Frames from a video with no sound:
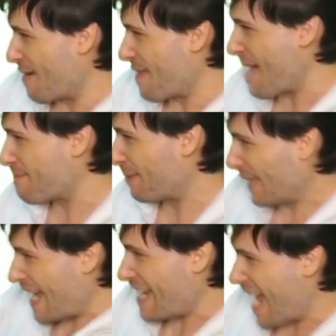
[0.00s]
That
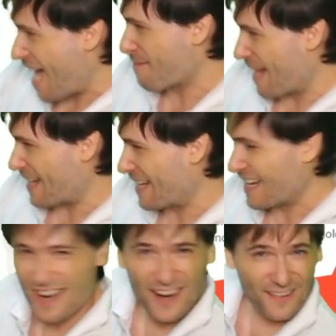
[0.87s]
Play Now button
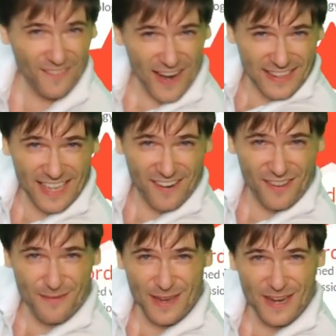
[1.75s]
right there on the
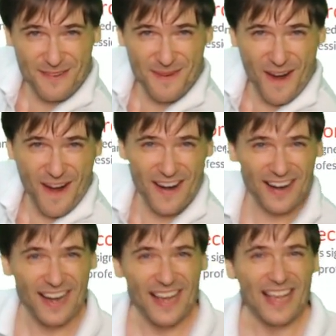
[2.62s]
video bar
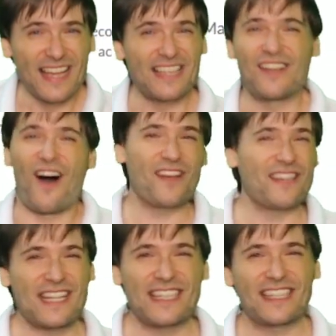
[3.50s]
is all you
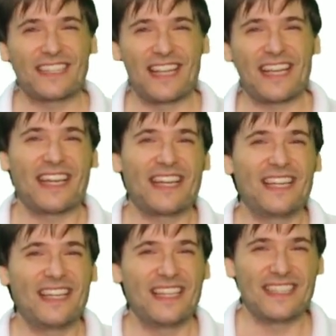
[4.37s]
need to click
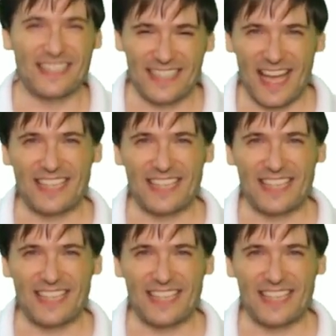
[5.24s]
to get